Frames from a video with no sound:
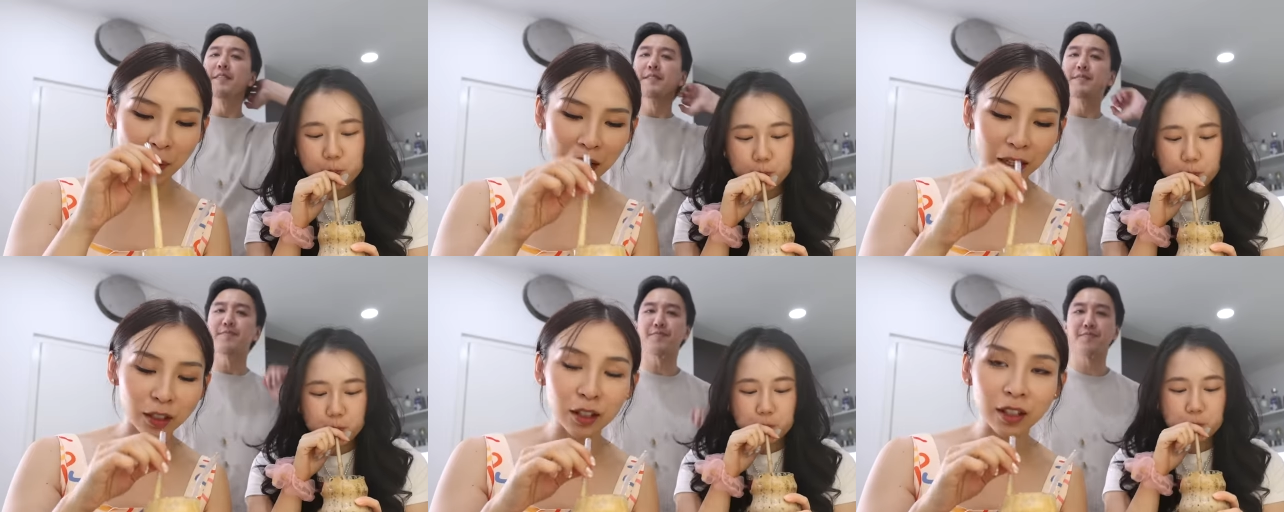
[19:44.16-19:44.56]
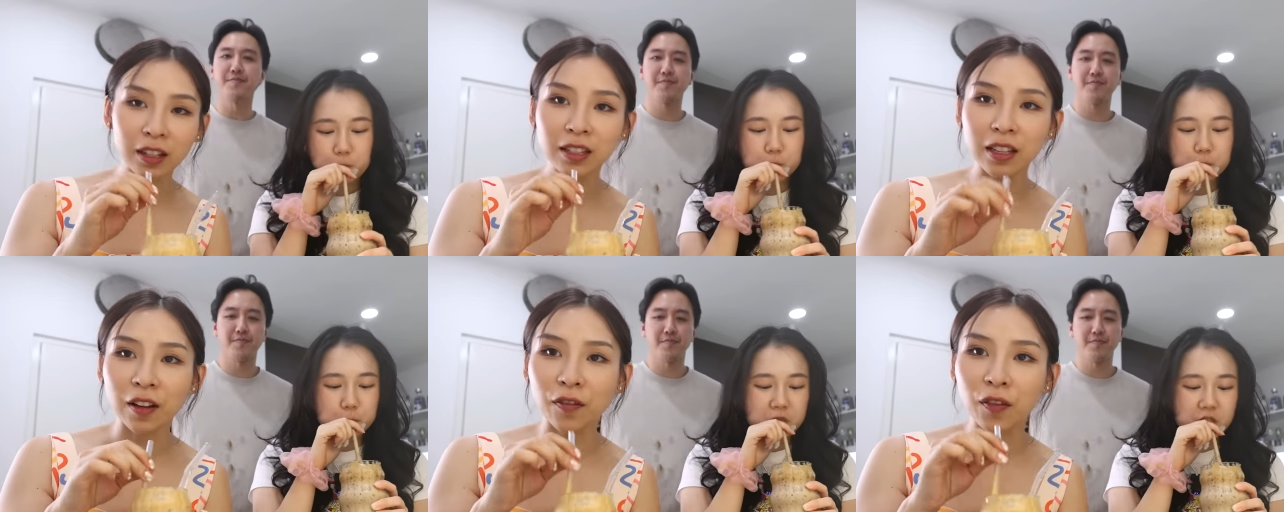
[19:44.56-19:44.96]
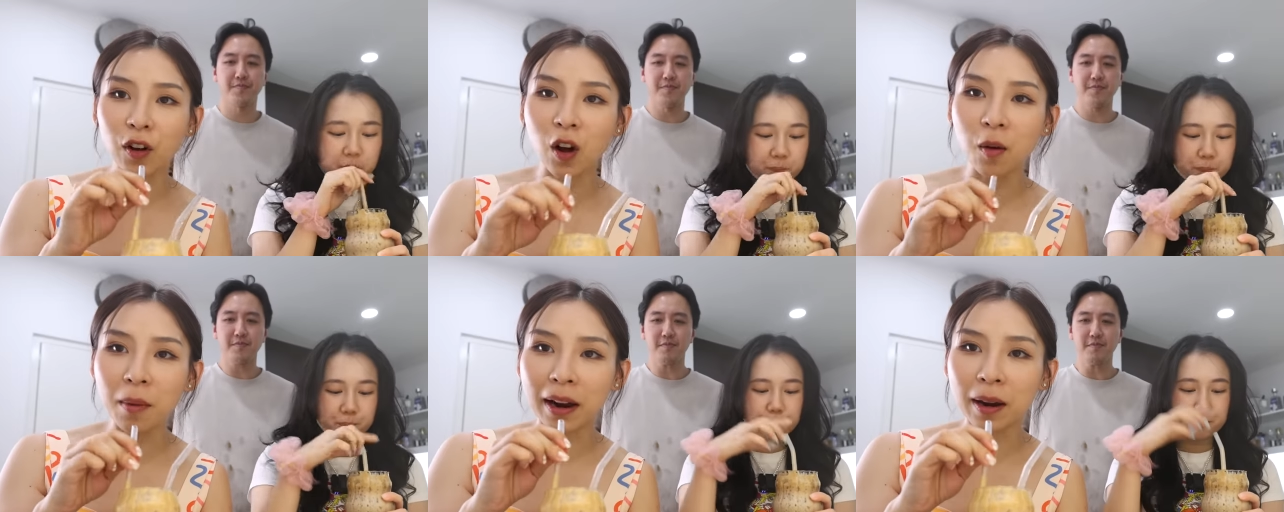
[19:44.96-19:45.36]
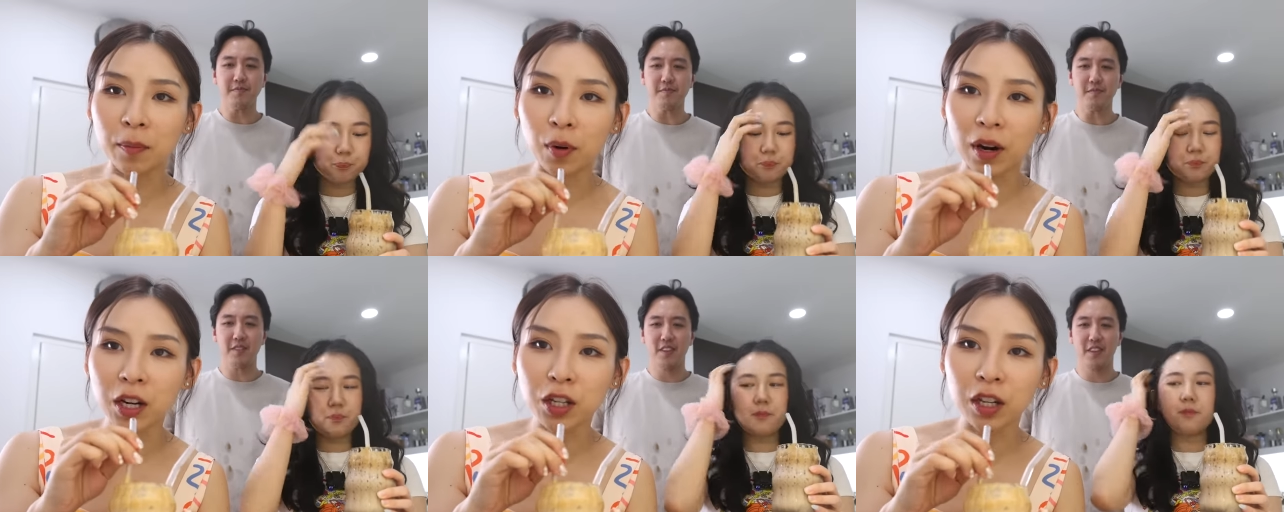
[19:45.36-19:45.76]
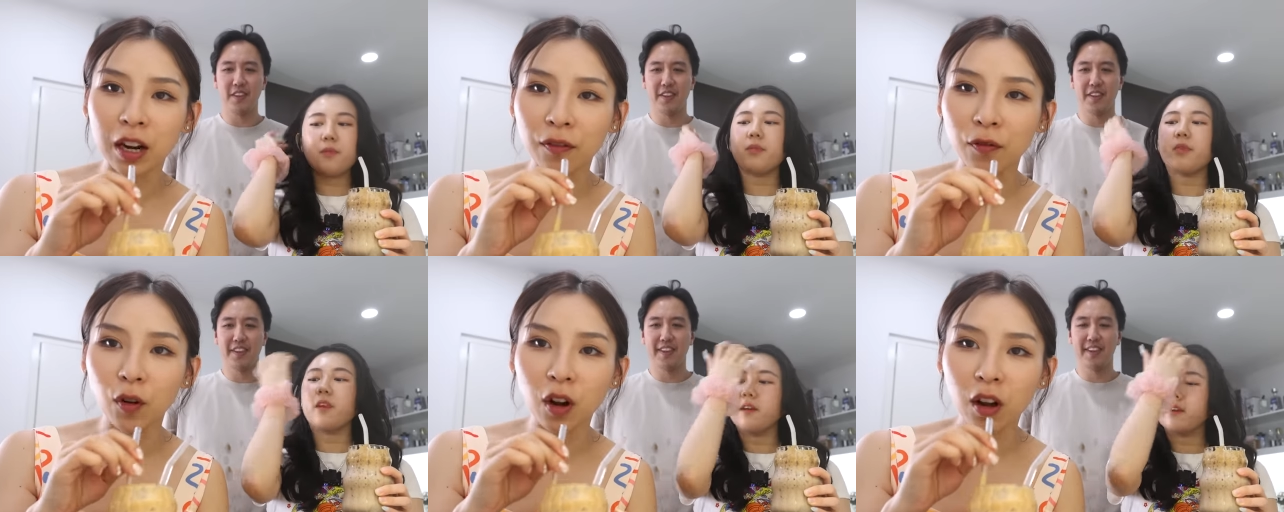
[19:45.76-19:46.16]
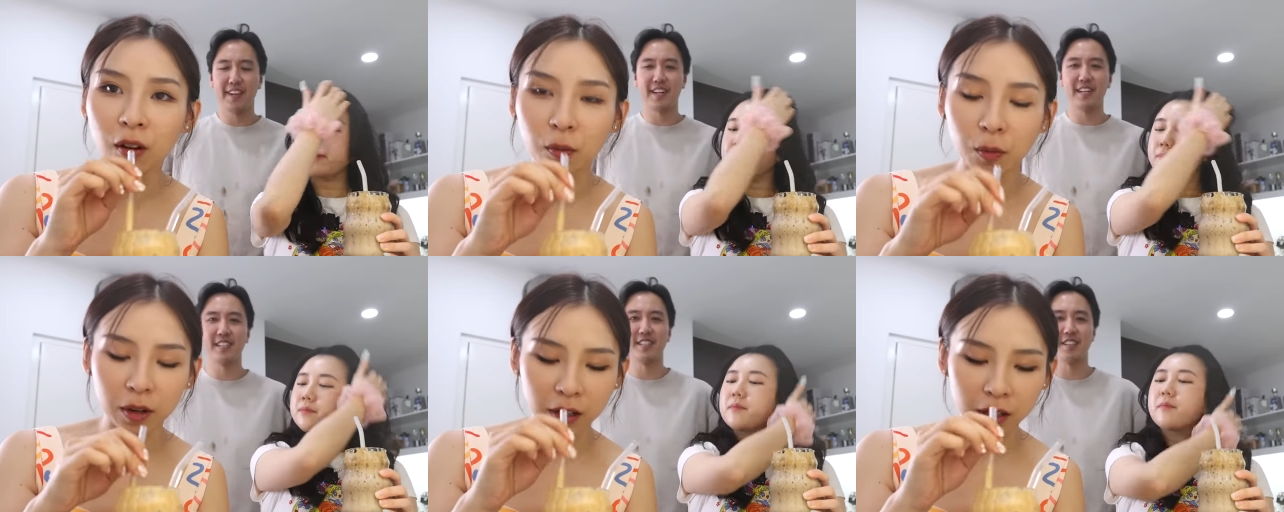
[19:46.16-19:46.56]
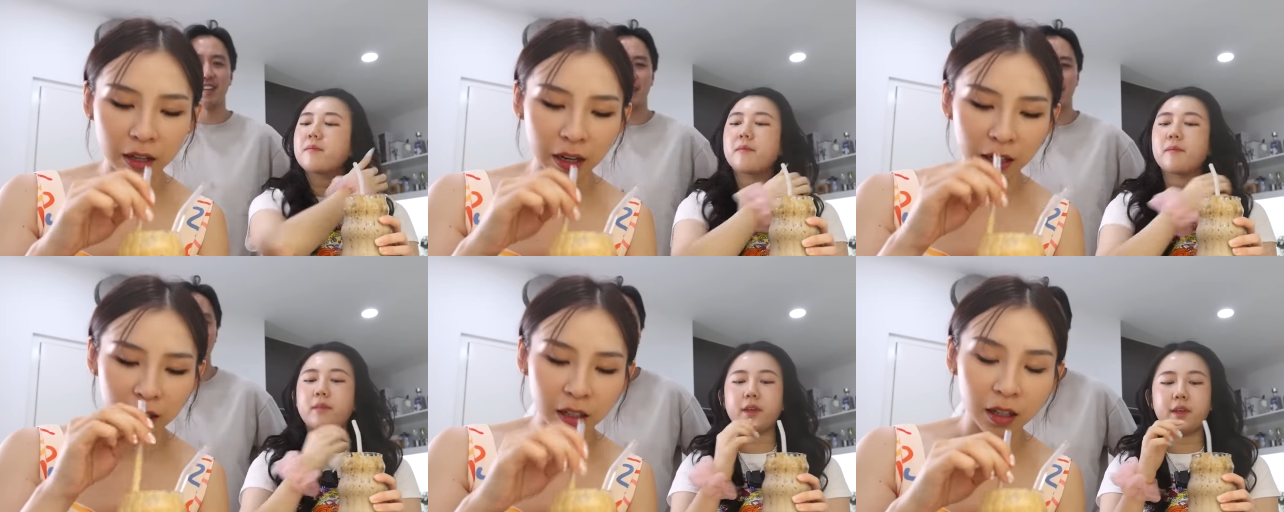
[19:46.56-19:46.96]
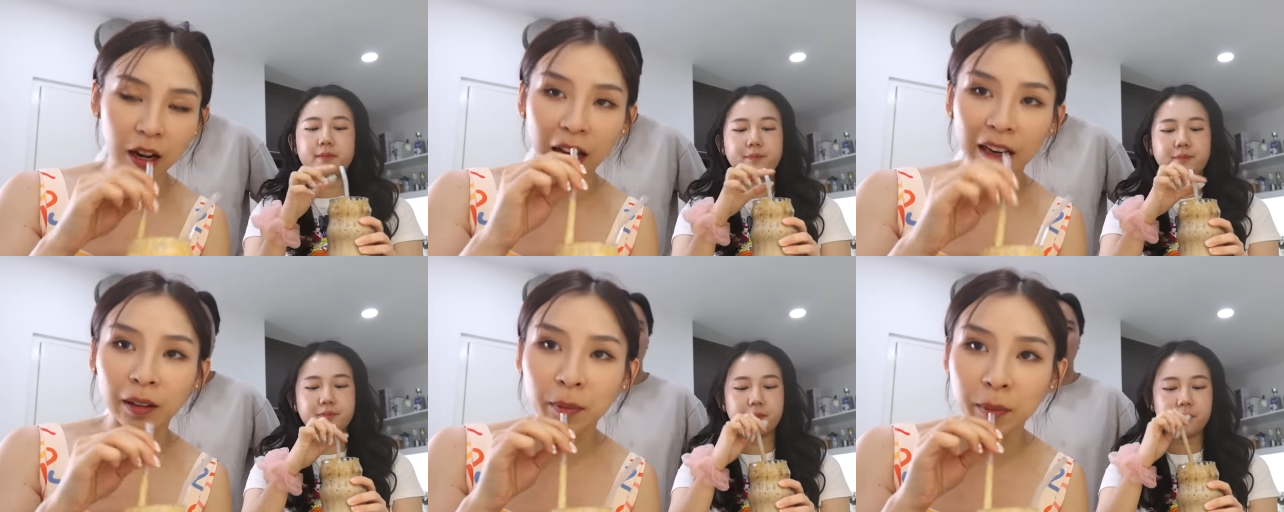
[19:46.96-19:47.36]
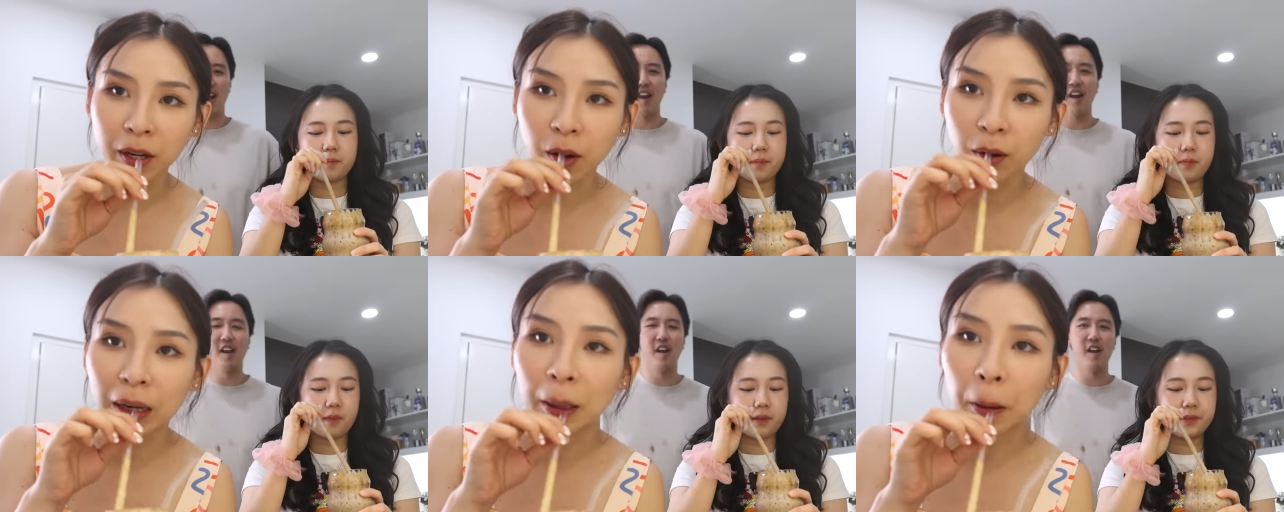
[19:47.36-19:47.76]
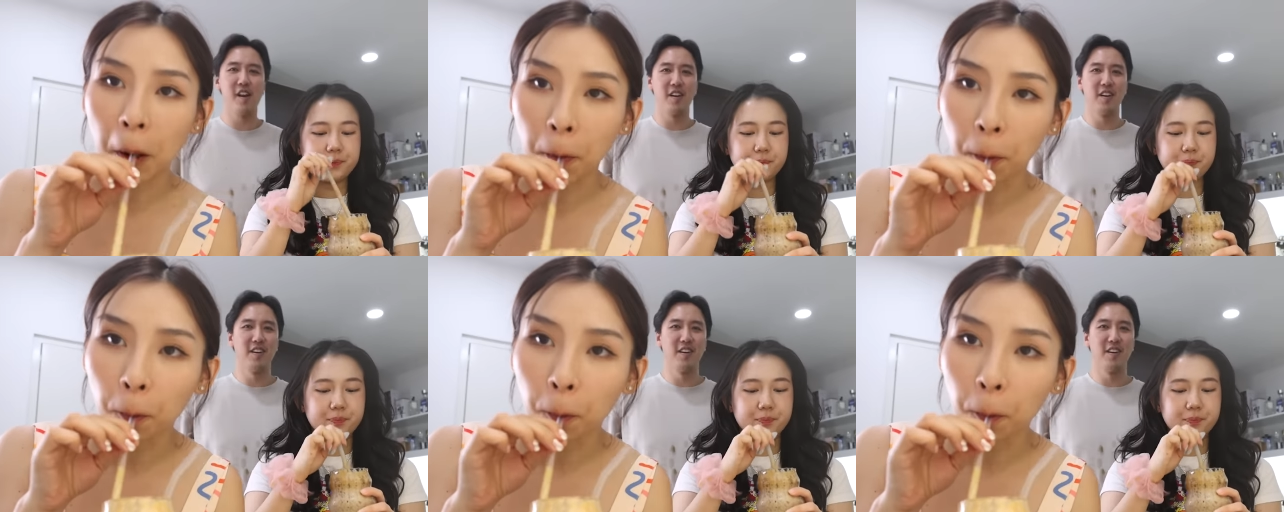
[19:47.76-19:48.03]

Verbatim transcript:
Speaker 1: Back to this, I forgot my impression. I forgot what it tasted like. Let me go again.